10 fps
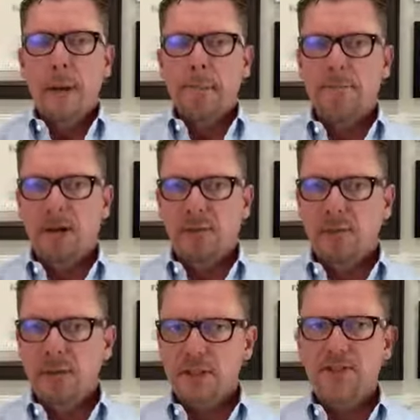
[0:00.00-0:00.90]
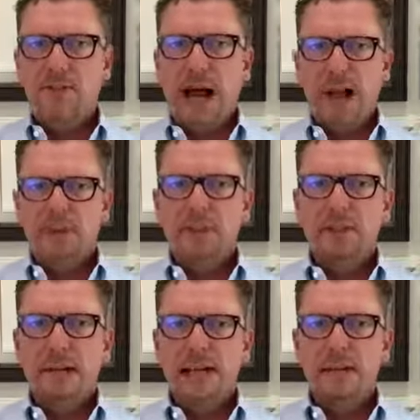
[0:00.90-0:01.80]
But this virus
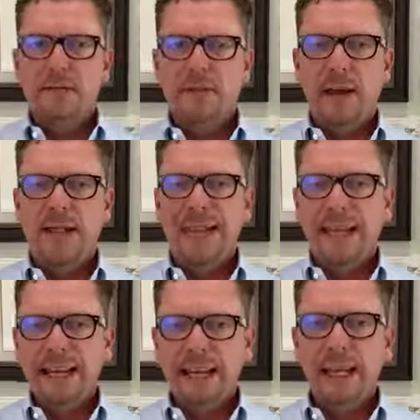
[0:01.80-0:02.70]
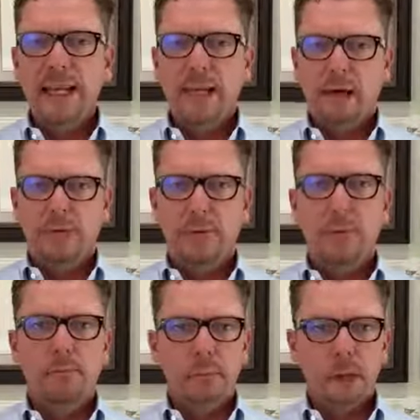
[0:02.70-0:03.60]
can infect any of your
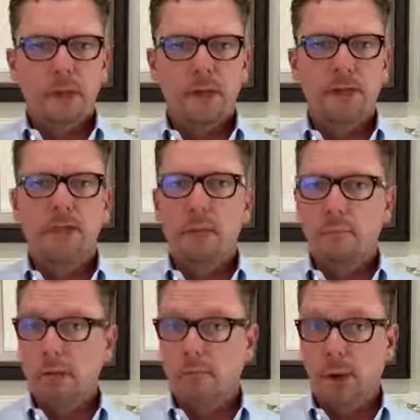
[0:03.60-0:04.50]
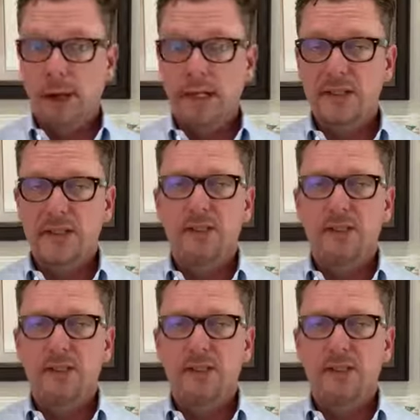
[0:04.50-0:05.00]
mucous membranes.